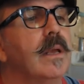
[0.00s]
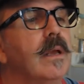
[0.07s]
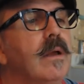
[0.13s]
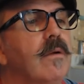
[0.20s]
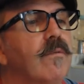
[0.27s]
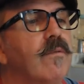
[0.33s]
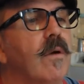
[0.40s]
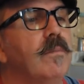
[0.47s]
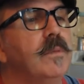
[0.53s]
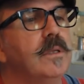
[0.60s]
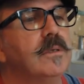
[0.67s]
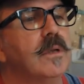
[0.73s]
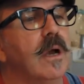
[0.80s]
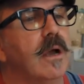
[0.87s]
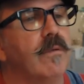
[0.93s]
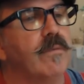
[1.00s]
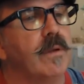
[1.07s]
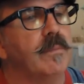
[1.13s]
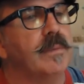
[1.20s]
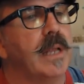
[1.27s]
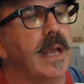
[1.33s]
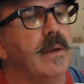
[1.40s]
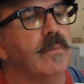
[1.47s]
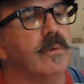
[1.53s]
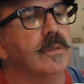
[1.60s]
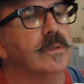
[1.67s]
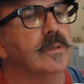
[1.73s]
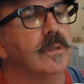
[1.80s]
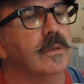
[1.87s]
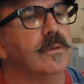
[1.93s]
From the diaphragm
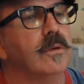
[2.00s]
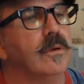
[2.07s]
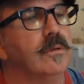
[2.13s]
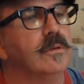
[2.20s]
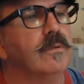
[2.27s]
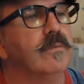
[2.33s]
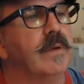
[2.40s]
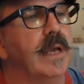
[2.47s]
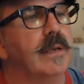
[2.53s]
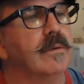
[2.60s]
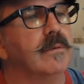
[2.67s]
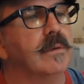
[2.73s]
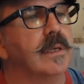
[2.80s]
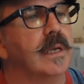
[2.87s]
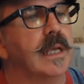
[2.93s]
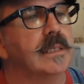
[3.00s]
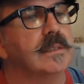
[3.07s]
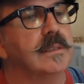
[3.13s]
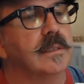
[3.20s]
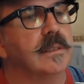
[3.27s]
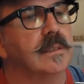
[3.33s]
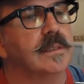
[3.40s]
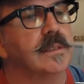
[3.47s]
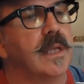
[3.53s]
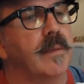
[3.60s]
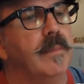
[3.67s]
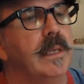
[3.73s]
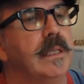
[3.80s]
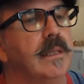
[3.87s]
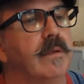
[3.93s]
downwards, the dorsal vagal connects to the
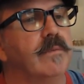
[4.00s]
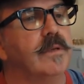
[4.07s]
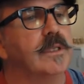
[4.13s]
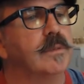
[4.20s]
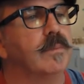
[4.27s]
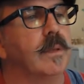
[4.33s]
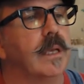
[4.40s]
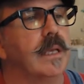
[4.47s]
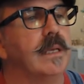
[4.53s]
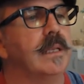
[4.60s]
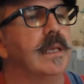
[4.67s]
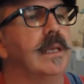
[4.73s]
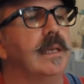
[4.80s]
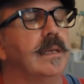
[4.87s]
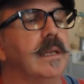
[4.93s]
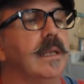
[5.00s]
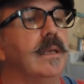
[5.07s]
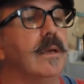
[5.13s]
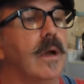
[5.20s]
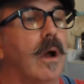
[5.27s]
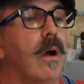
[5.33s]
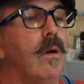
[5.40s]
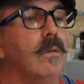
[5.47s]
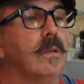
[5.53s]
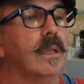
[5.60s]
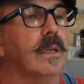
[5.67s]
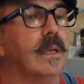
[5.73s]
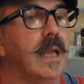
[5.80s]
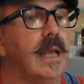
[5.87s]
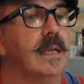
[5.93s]
stomach, liver, spleen, kidney,
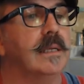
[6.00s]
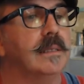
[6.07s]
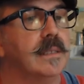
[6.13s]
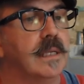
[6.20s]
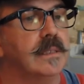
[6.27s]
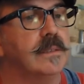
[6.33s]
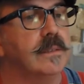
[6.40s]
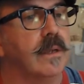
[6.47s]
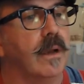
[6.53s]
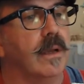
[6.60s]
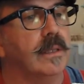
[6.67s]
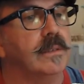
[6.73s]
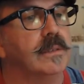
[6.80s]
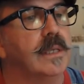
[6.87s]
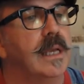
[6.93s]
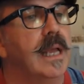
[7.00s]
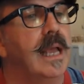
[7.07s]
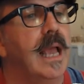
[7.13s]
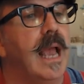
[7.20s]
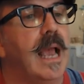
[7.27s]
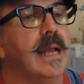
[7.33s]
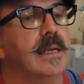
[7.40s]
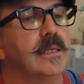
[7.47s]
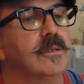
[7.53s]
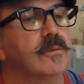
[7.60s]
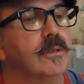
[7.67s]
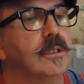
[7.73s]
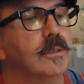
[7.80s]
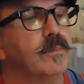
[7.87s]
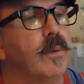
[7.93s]
colon, and intestines, and is
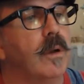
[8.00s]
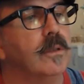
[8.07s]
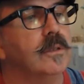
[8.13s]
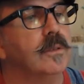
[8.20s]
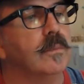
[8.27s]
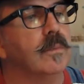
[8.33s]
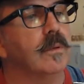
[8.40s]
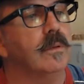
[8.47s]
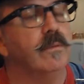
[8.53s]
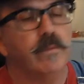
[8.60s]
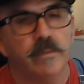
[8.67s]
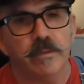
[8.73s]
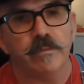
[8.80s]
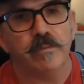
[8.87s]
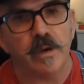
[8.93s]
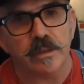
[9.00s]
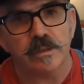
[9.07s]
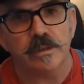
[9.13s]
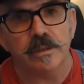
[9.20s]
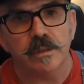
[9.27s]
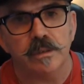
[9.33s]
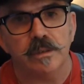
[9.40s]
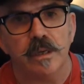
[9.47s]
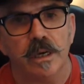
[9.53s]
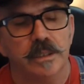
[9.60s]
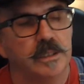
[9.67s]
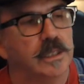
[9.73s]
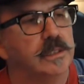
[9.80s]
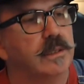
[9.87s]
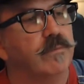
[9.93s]
responsible for the function of the
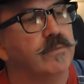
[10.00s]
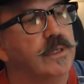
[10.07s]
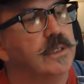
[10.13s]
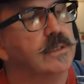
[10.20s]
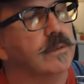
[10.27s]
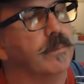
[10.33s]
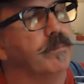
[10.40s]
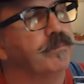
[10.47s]
digestive system.